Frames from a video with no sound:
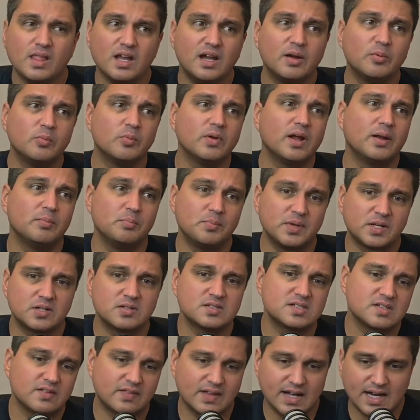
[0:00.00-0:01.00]
And
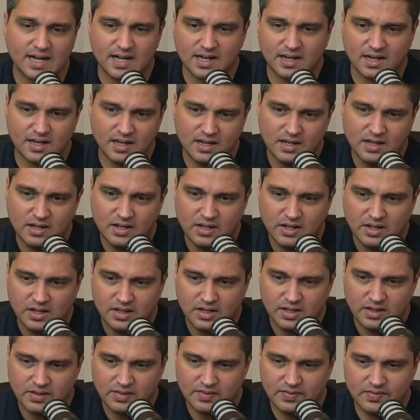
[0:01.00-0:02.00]
because of that,
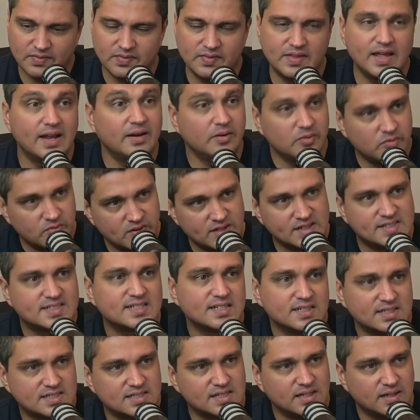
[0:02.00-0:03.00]
then it really
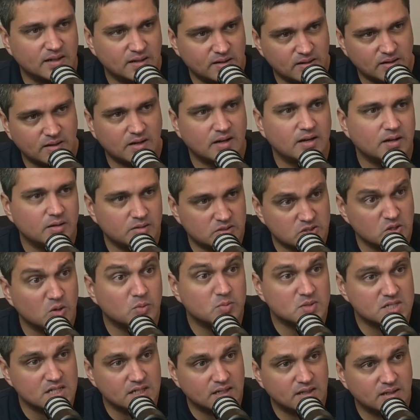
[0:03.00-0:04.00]
sinks in and then I
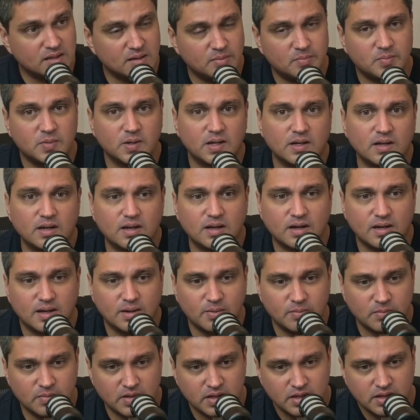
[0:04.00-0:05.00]
adopt it. But
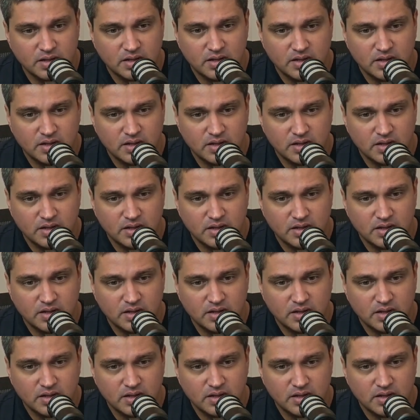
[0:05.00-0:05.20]
for